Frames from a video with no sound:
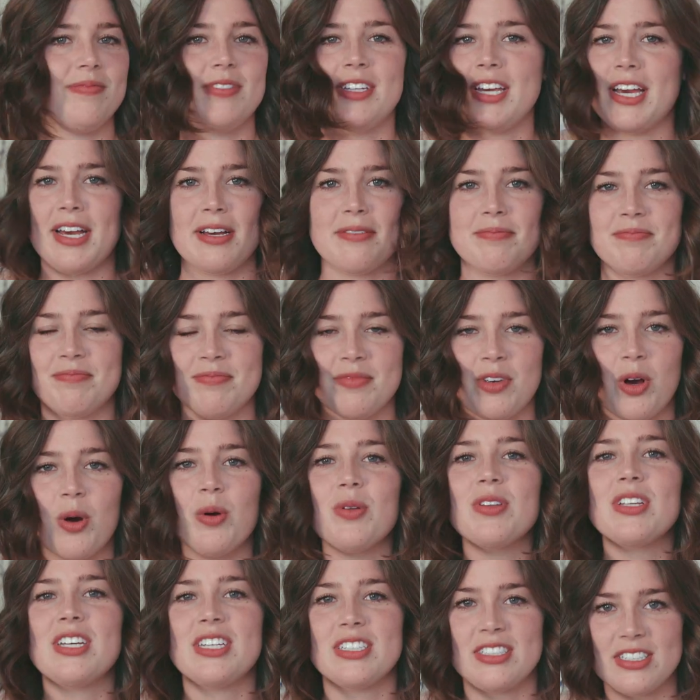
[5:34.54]
Yeah,
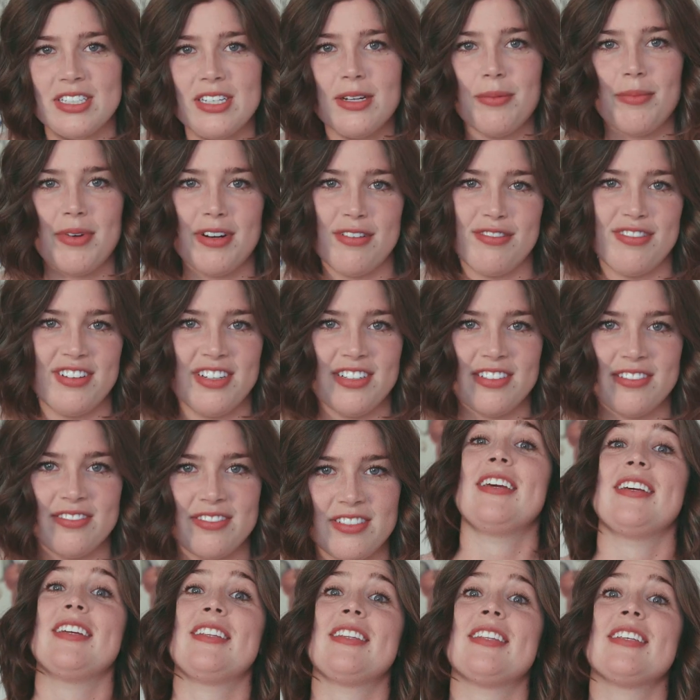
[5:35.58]
only acetaminophen.
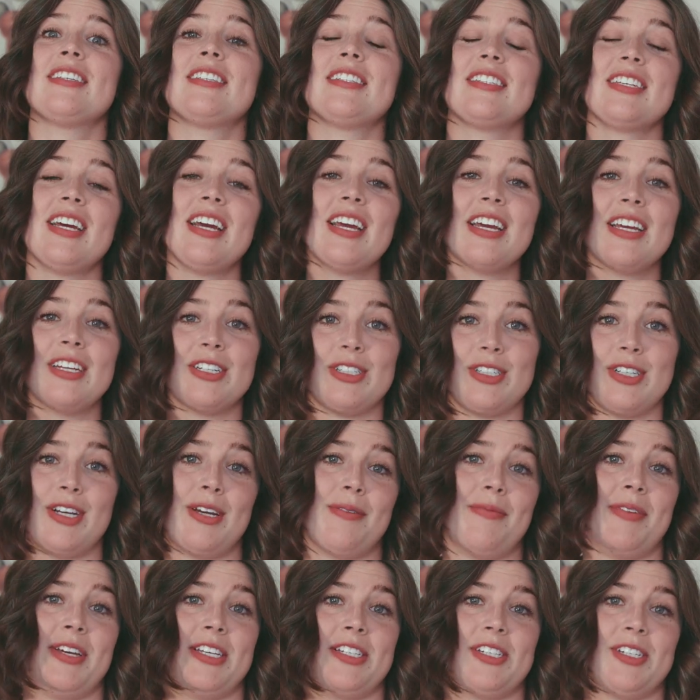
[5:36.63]
In the second
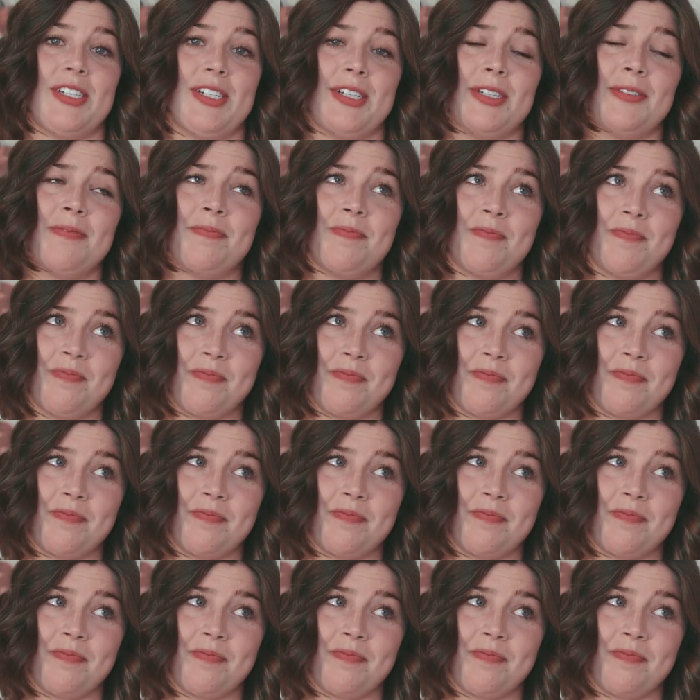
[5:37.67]
trimester,